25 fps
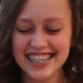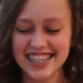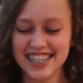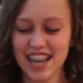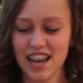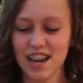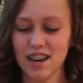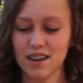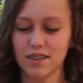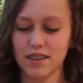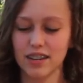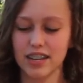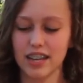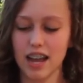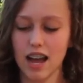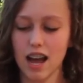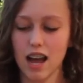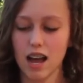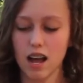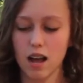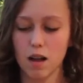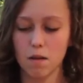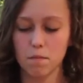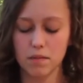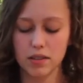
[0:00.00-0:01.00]
so
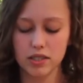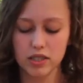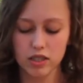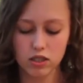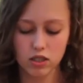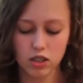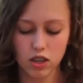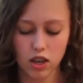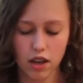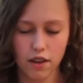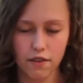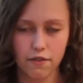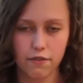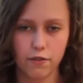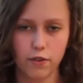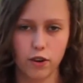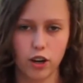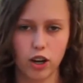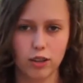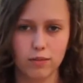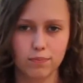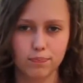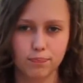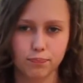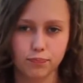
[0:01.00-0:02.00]
um, this is good
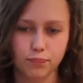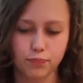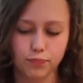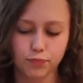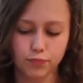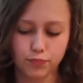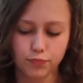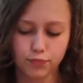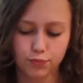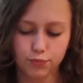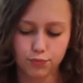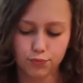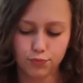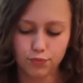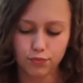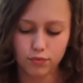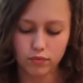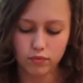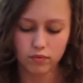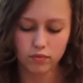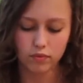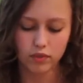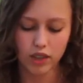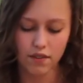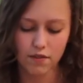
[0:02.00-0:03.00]
for
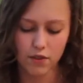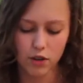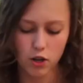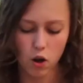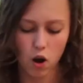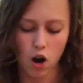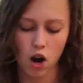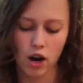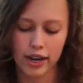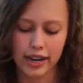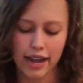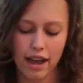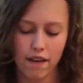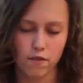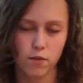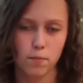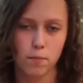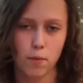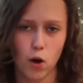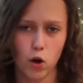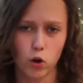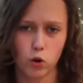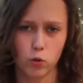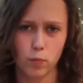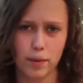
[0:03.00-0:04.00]
if you don't already have a
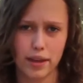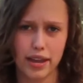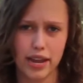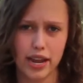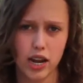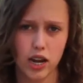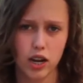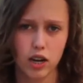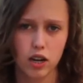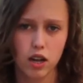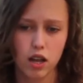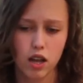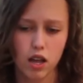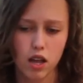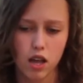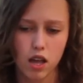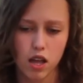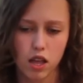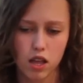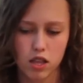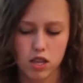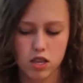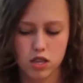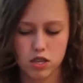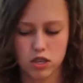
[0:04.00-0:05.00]
bottle made.
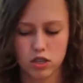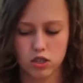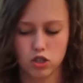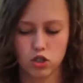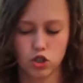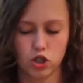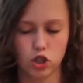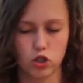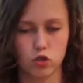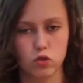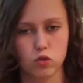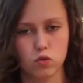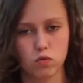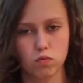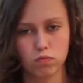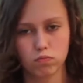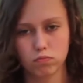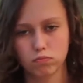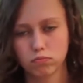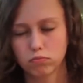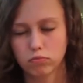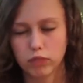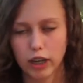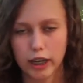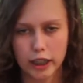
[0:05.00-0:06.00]
These are just
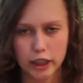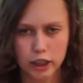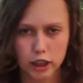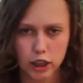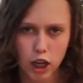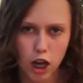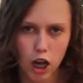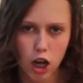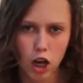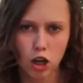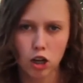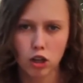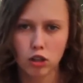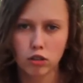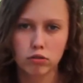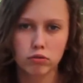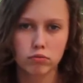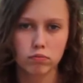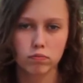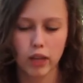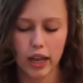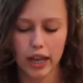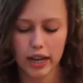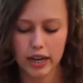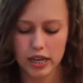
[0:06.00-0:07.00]
ready to go
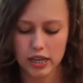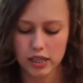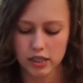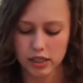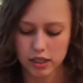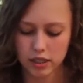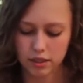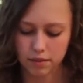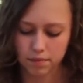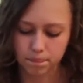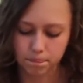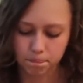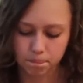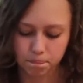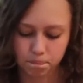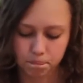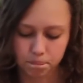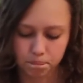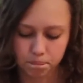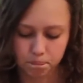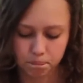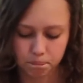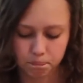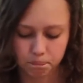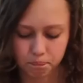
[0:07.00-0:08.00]
and easy.
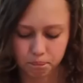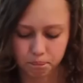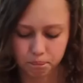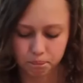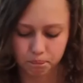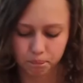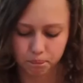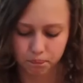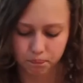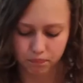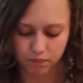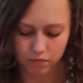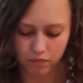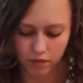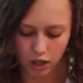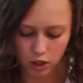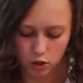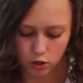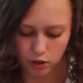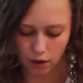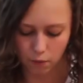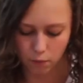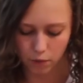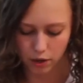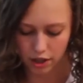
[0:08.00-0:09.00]

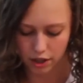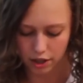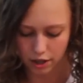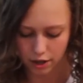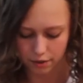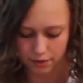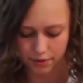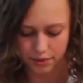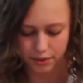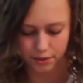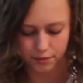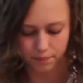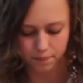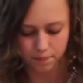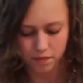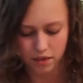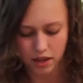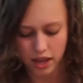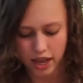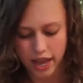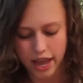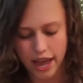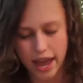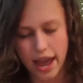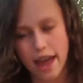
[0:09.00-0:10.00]
So I have one of those.
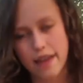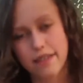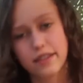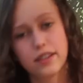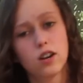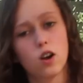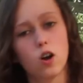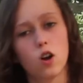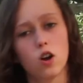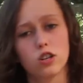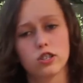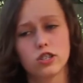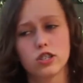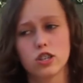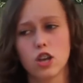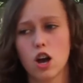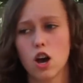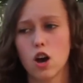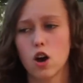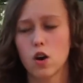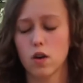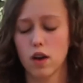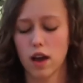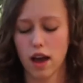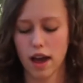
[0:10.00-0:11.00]
And then also,
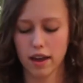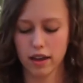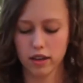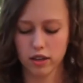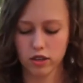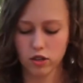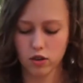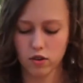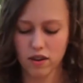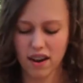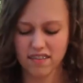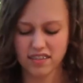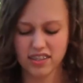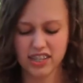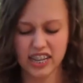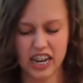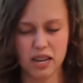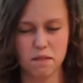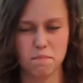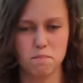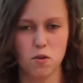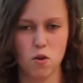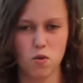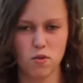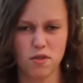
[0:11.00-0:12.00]
I, you don't have to
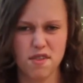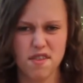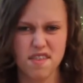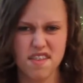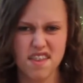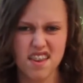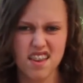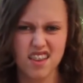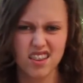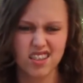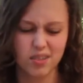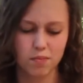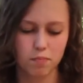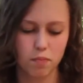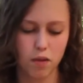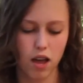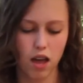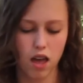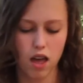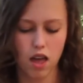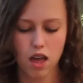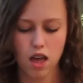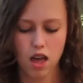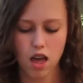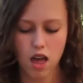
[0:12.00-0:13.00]
take both of these, but